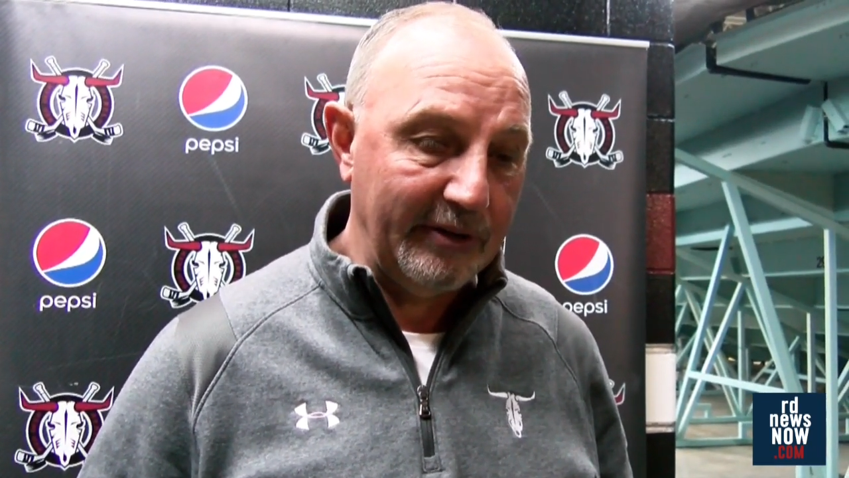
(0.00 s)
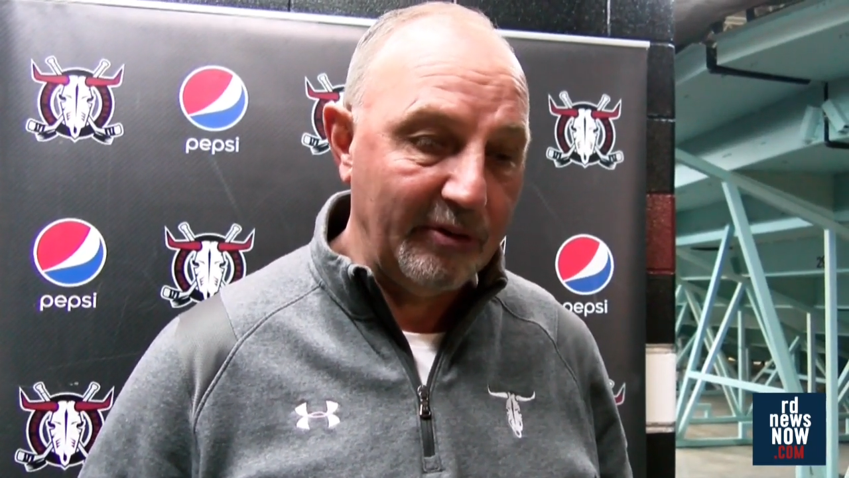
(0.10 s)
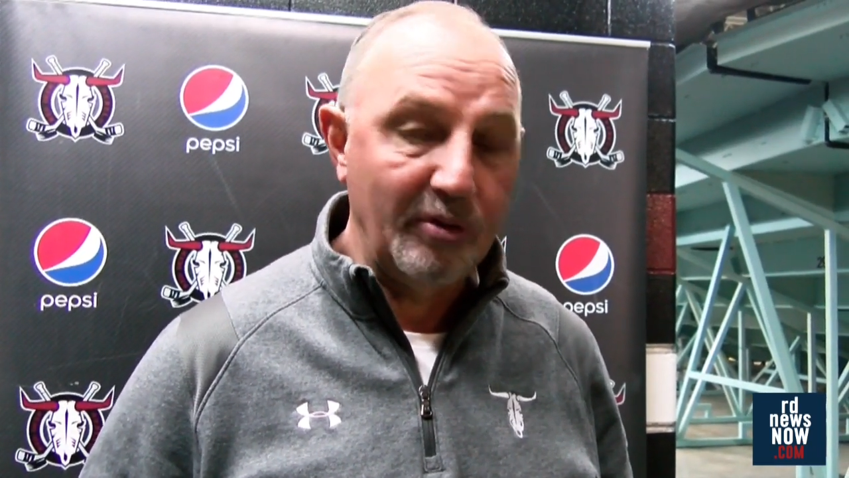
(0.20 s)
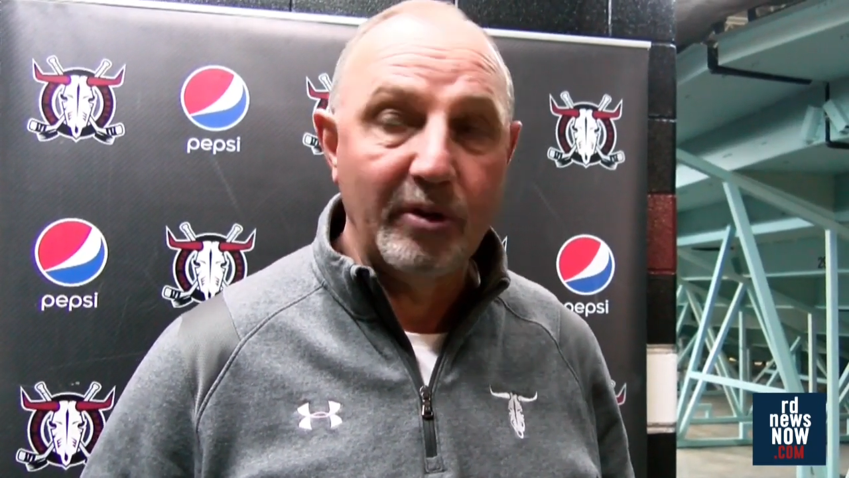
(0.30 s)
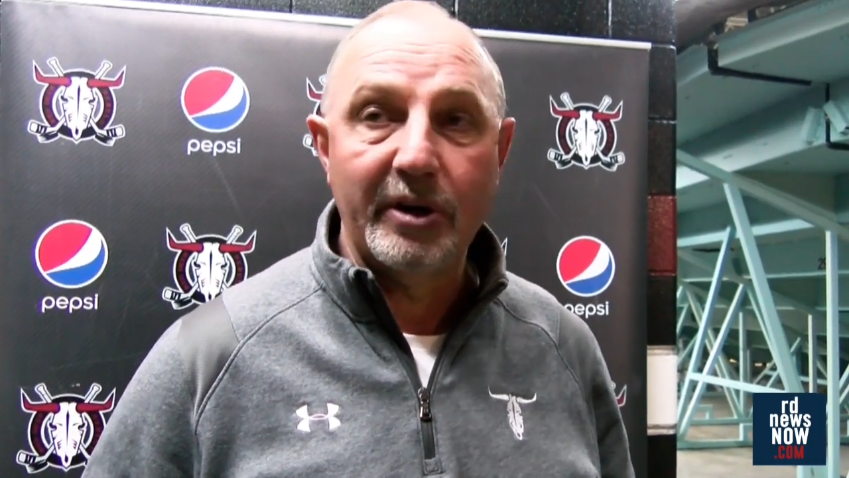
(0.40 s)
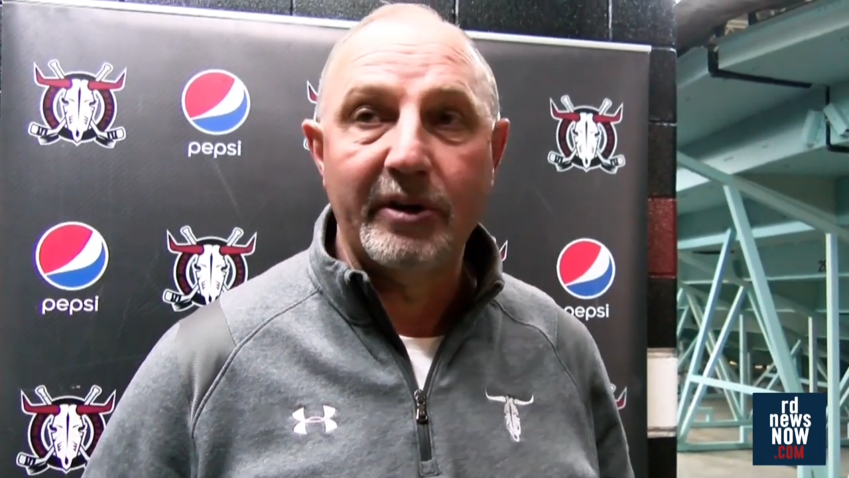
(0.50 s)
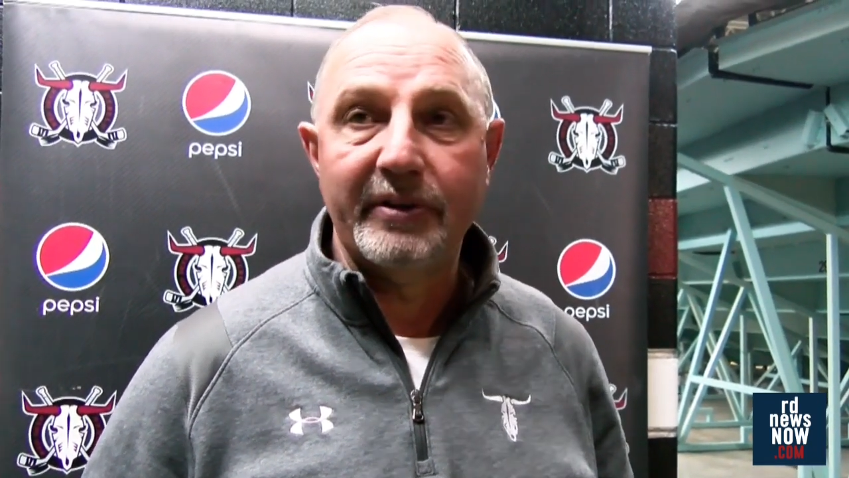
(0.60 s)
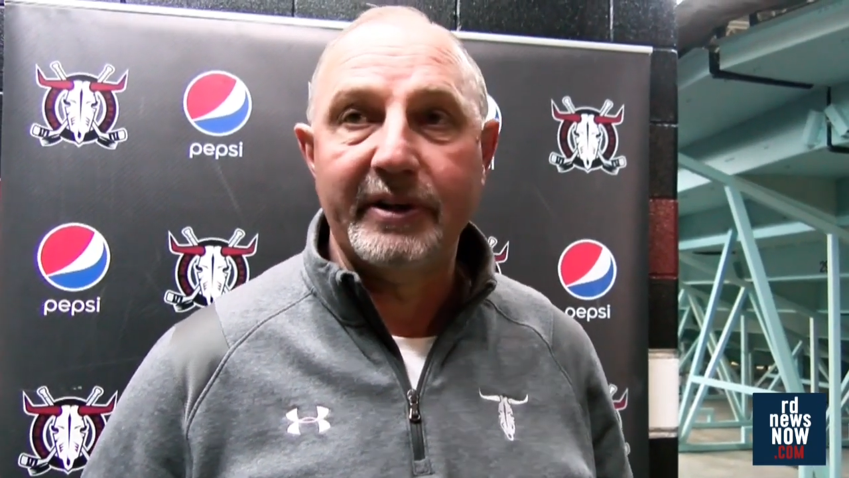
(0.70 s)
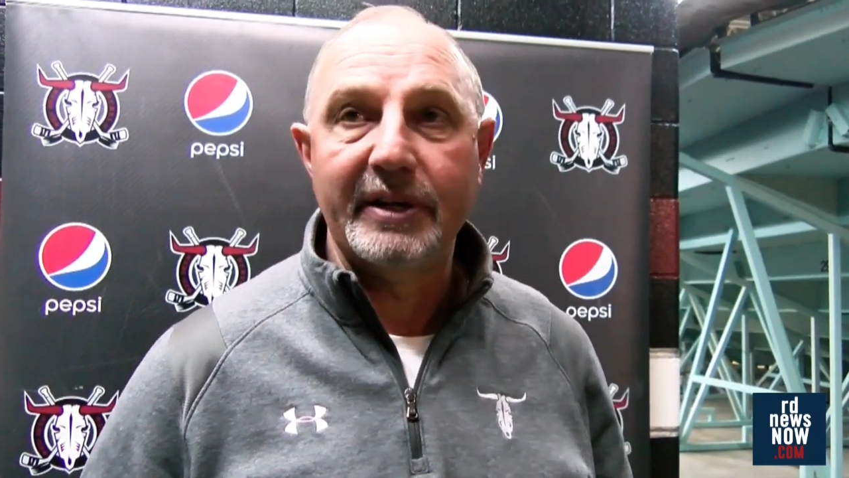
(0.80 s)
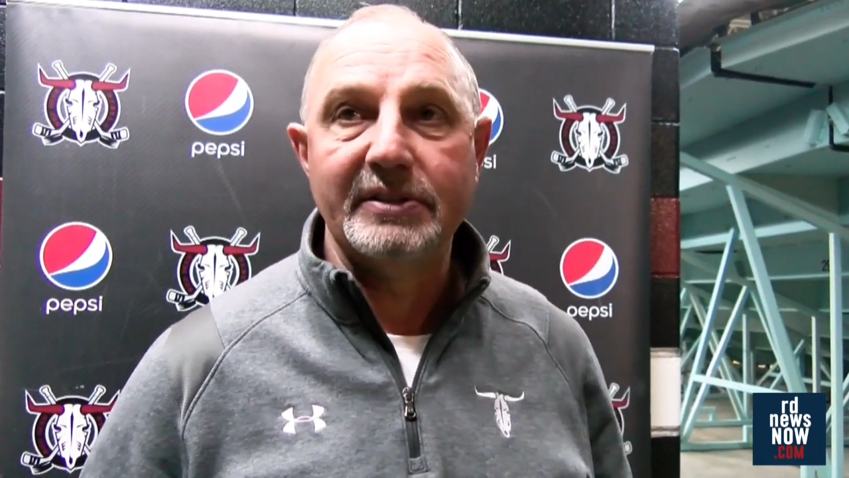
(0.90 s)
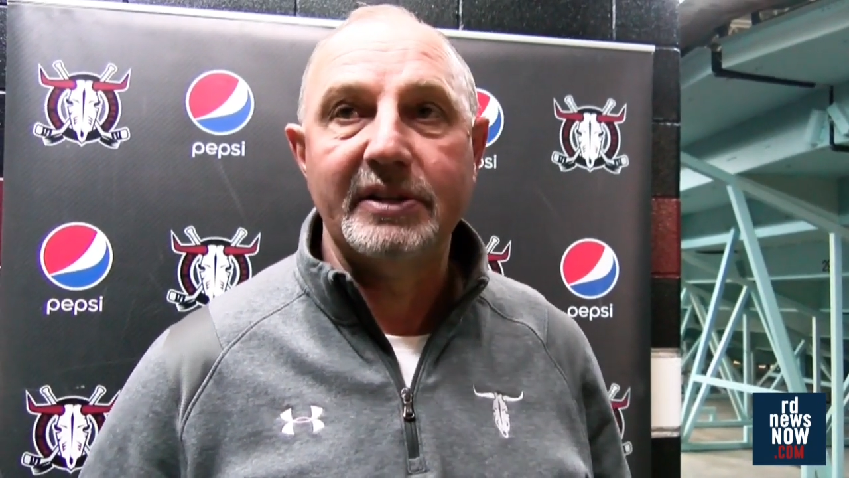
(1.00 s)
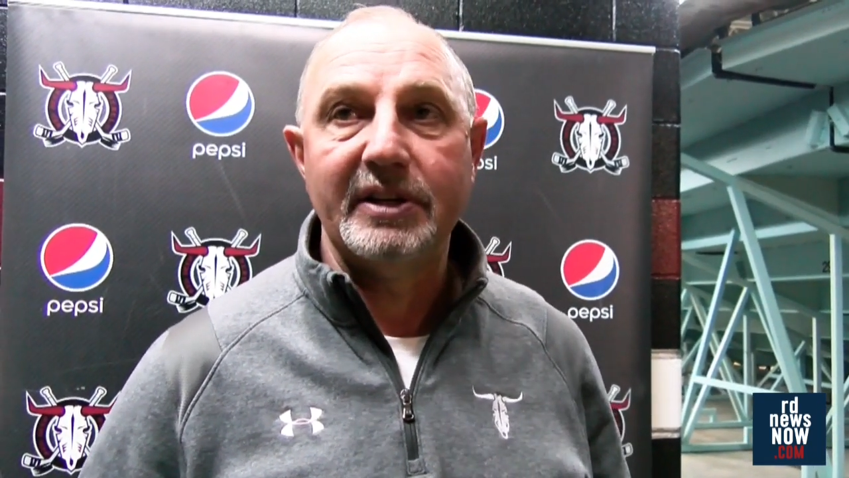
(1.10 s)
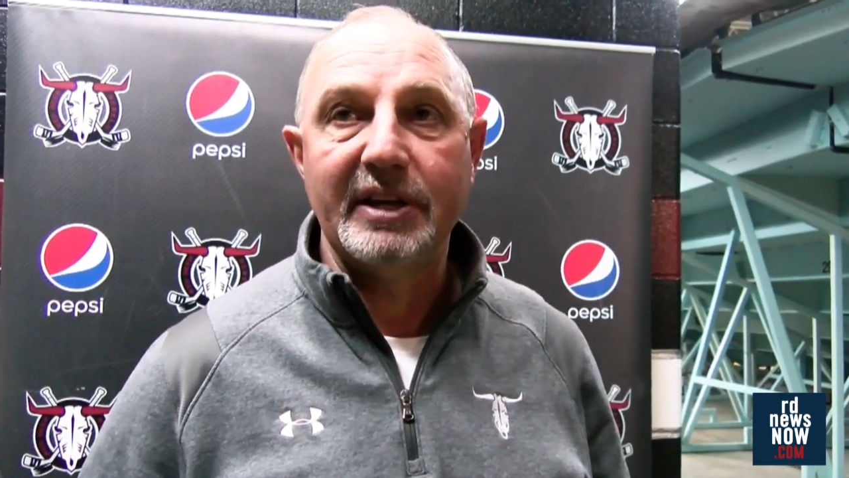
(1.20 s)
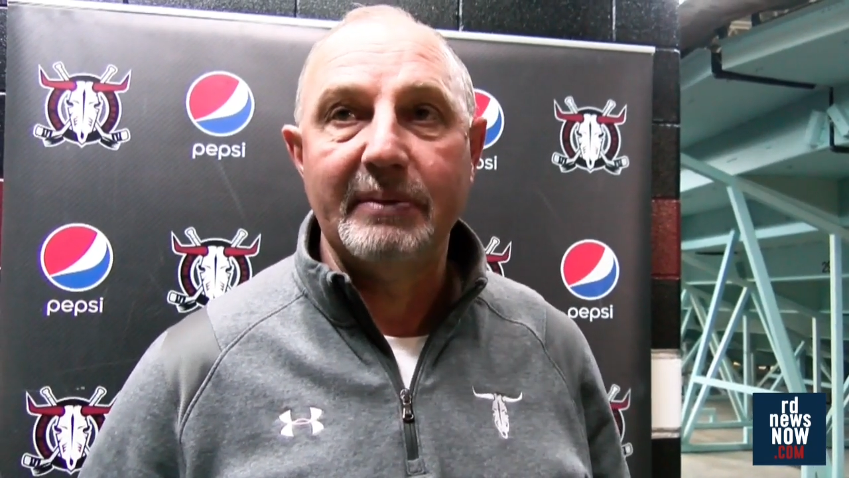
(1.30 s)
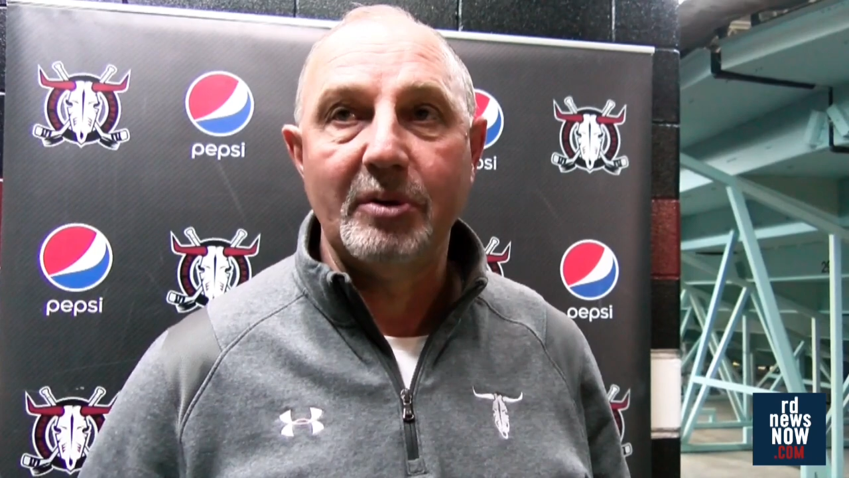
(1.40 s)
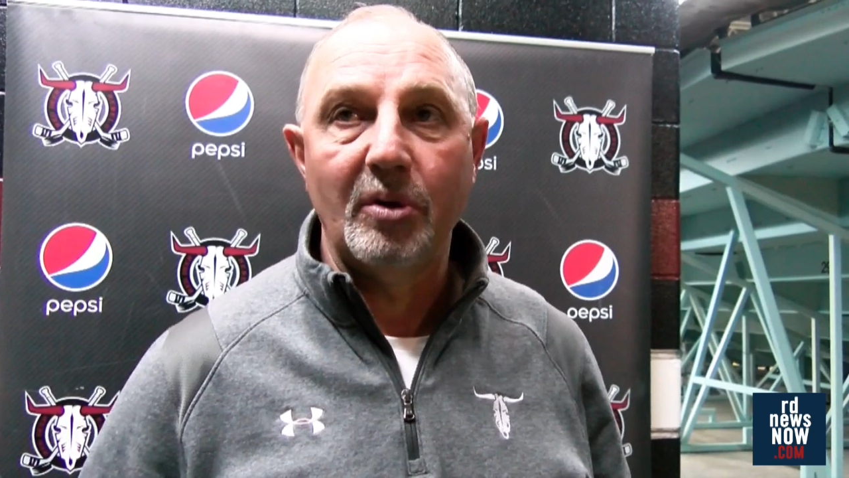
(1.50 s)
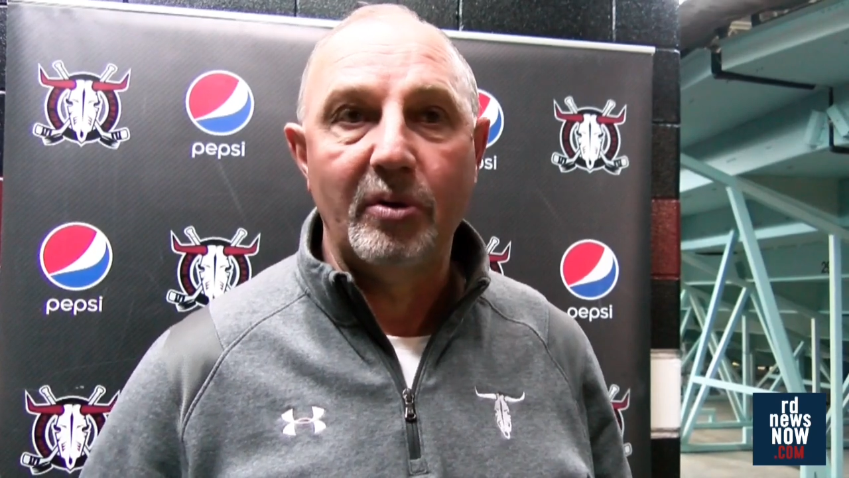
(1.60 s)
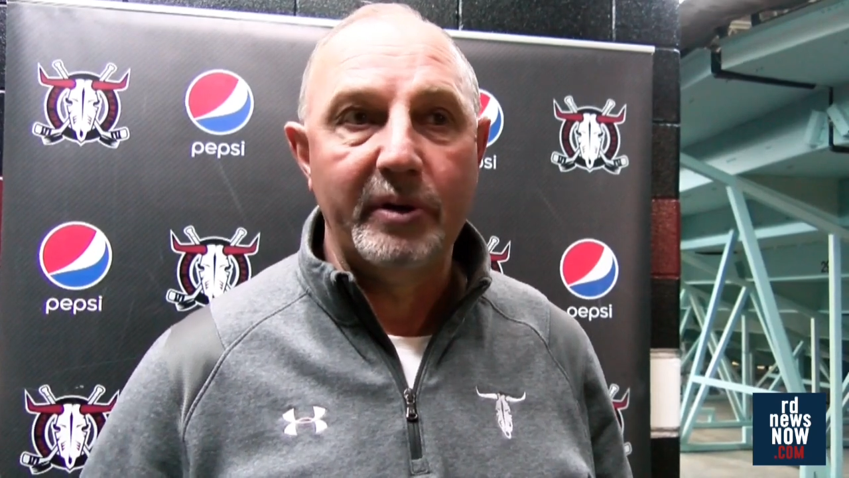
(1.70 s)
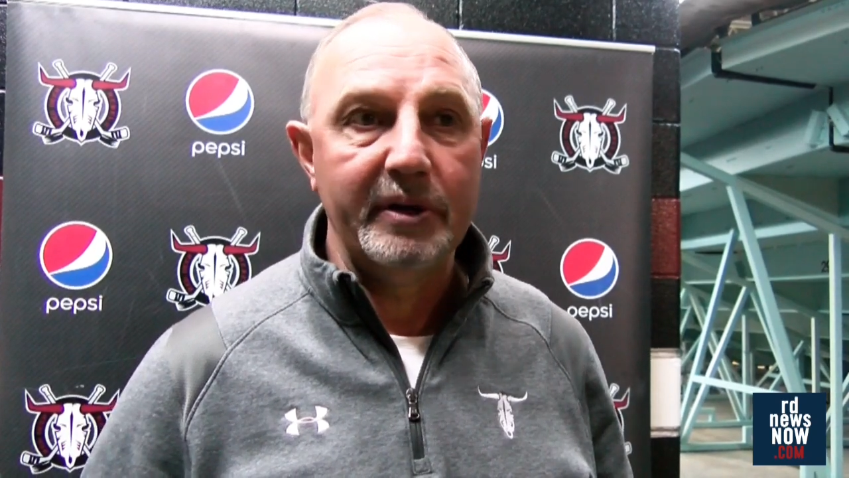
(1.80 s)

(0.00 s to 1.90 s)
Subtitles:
don't quit on things and you keep going.